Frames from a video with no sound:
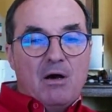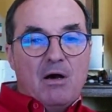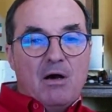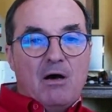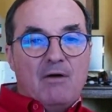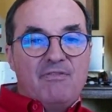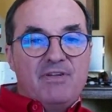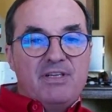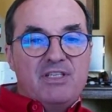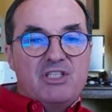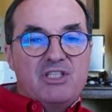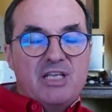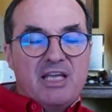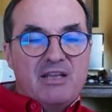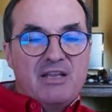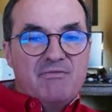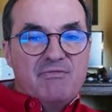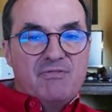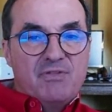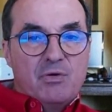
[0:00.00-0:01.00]
of its
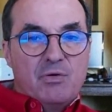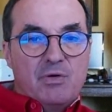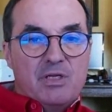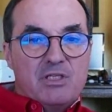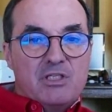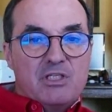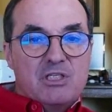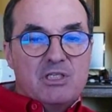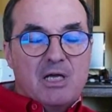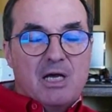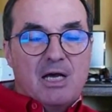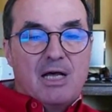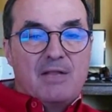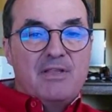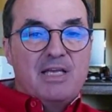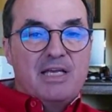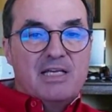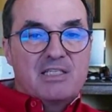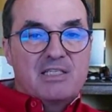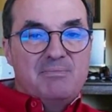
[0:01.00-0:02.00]
influence on
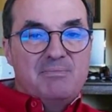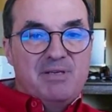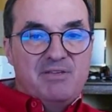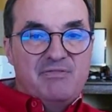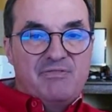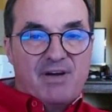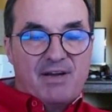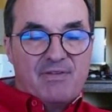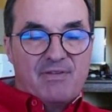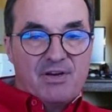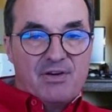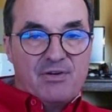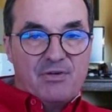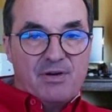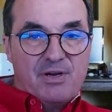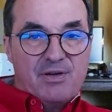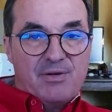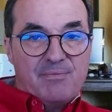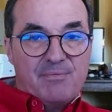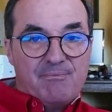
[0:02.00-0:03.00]
the S&P 500.